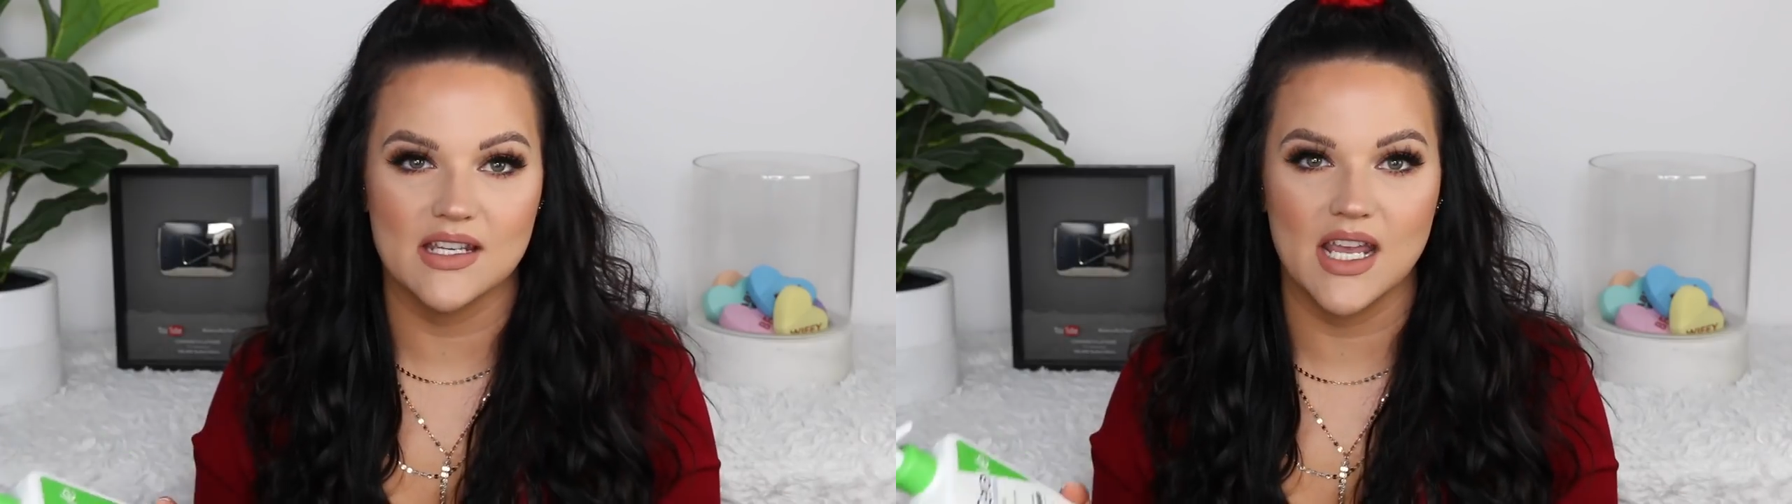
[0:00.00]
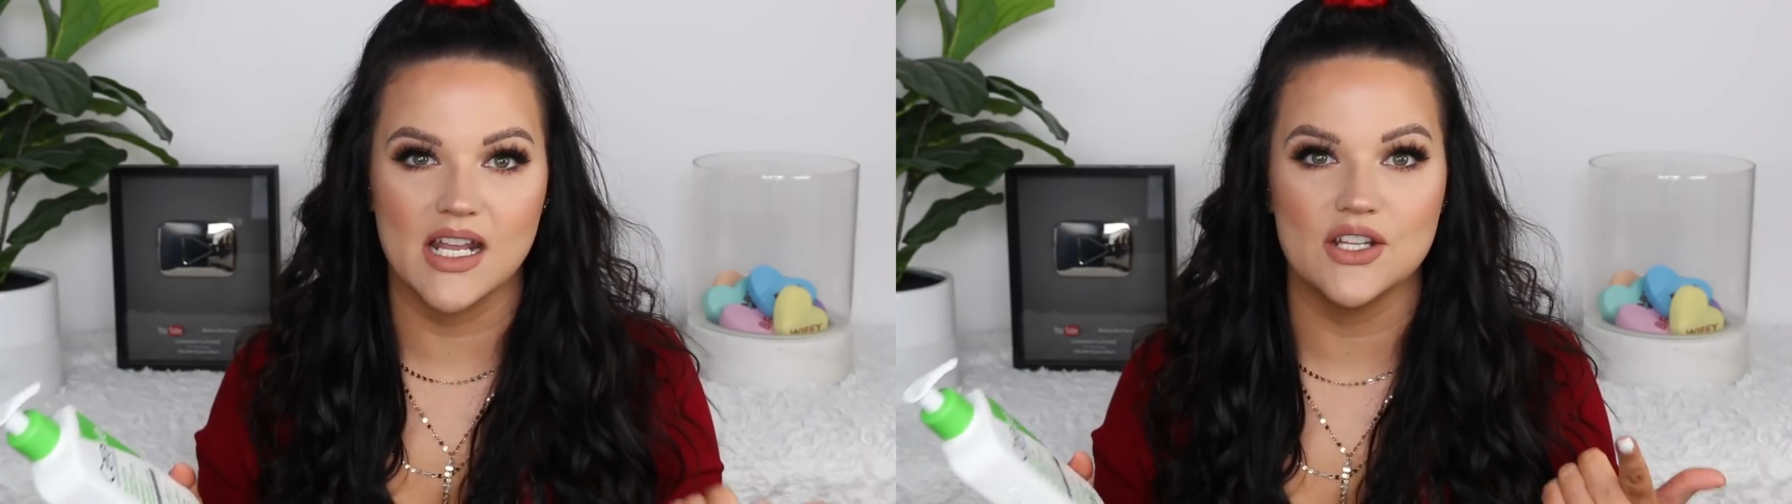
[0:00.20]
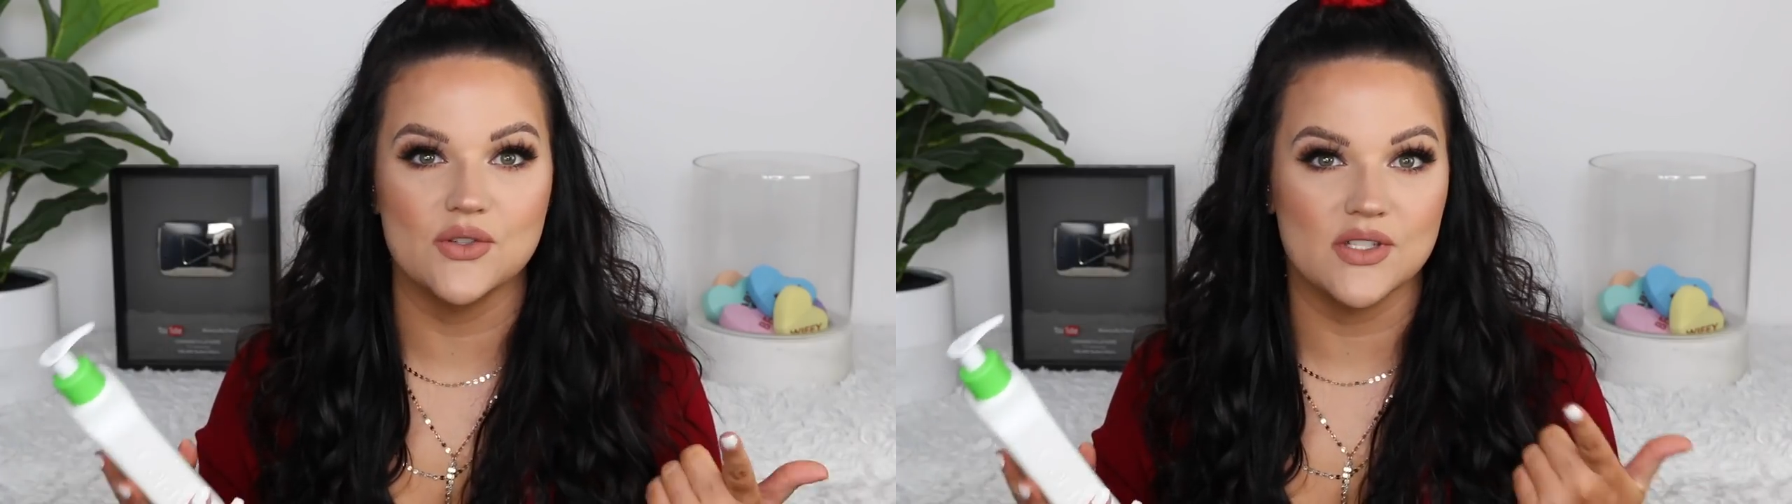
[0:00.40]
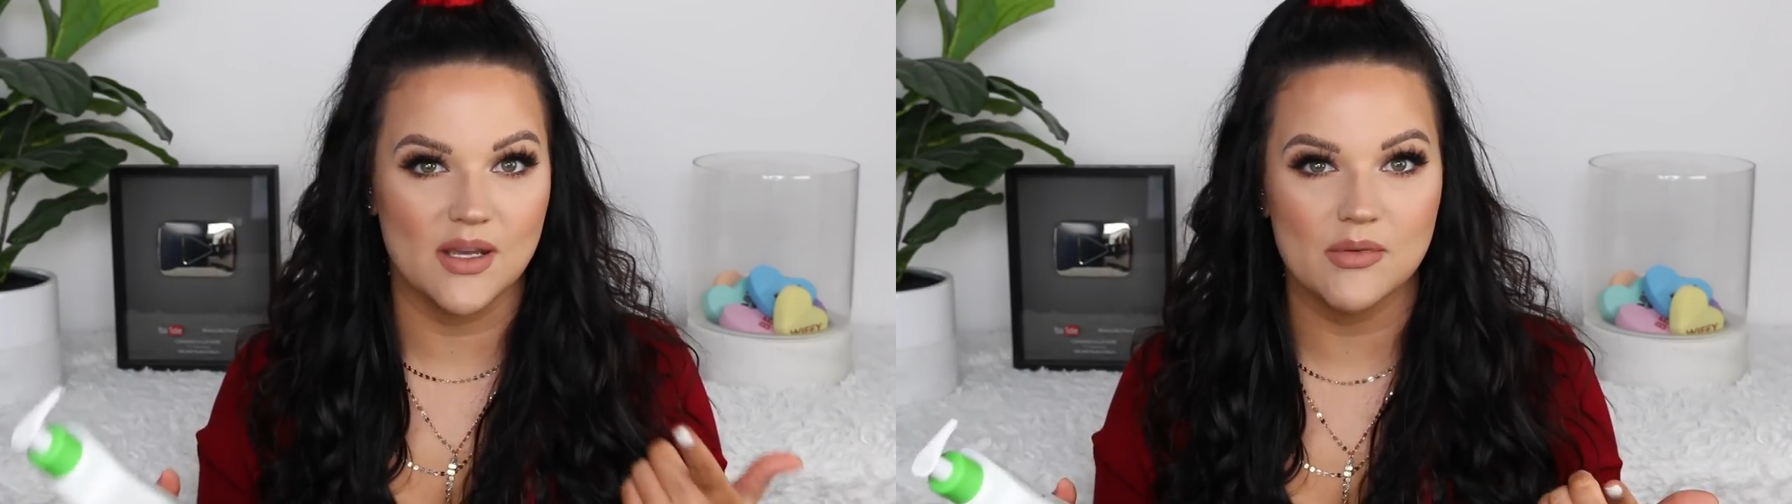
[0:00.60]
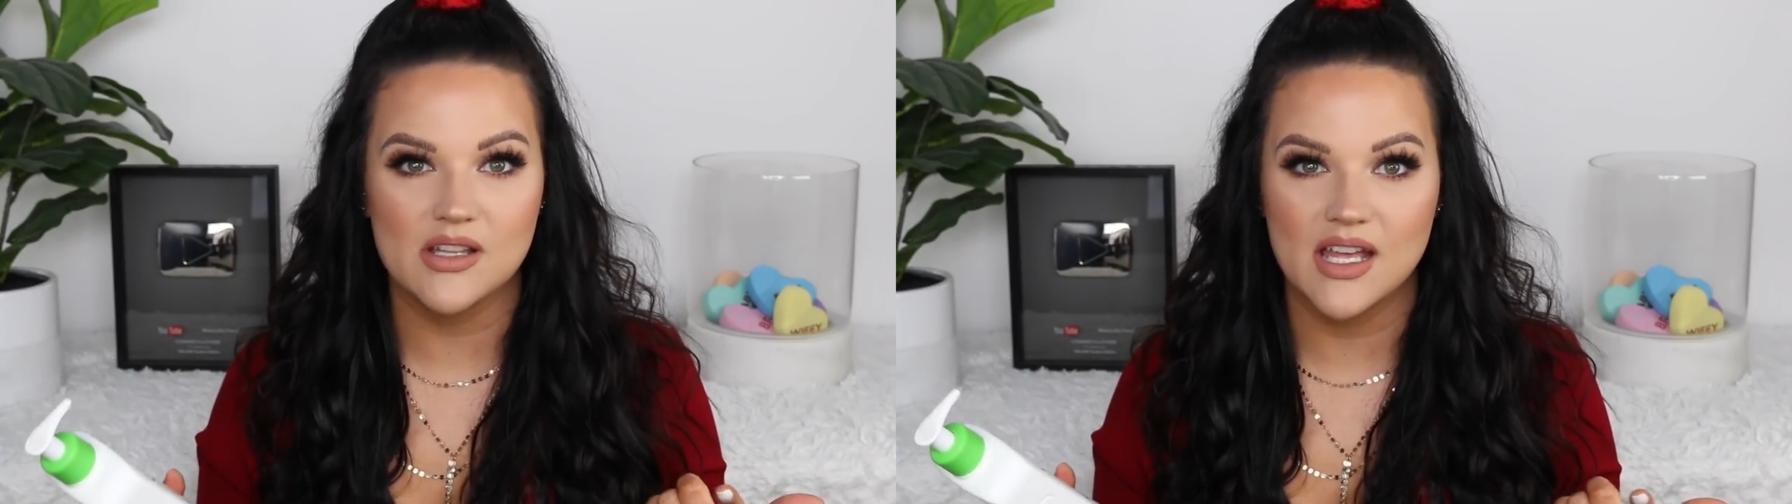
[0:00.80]
night I do a
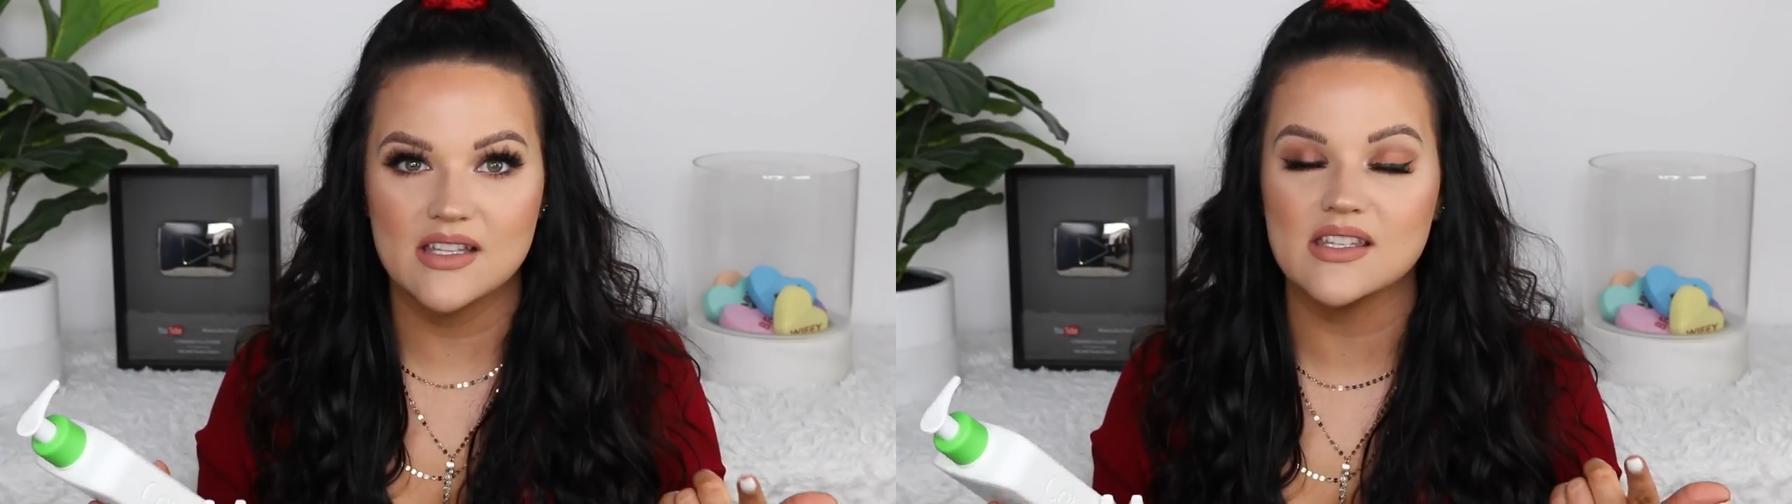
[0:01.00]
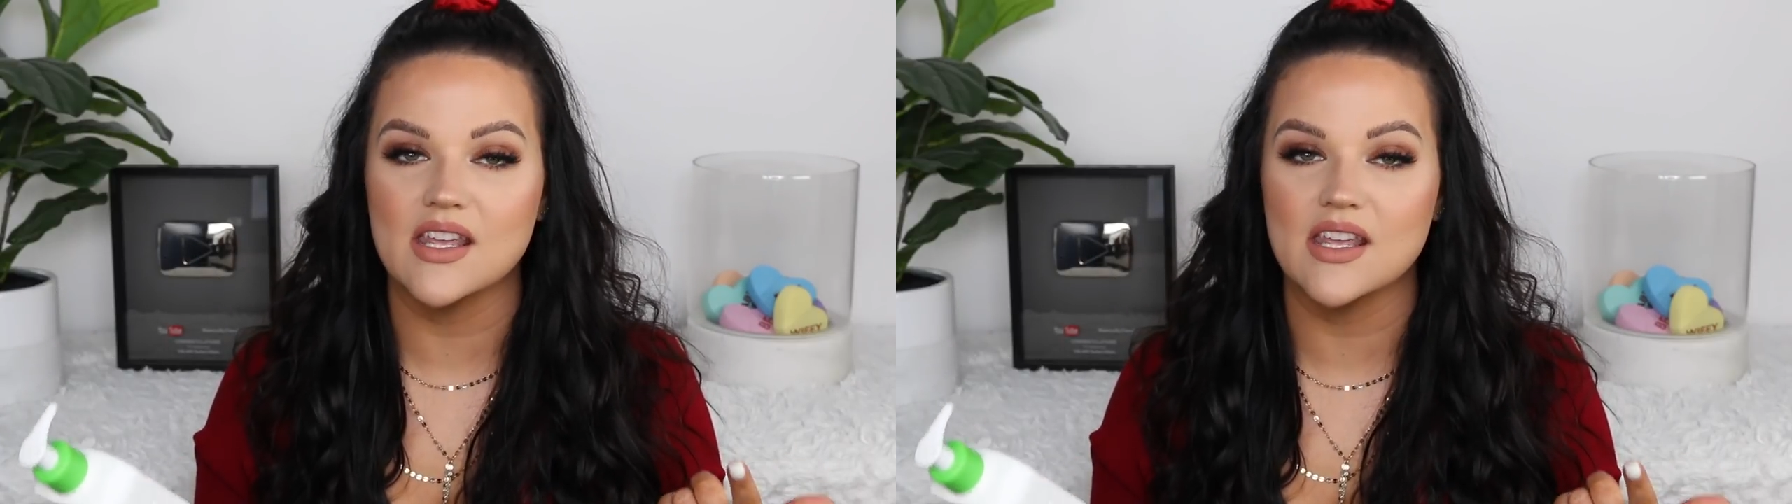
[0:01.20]
double cleanse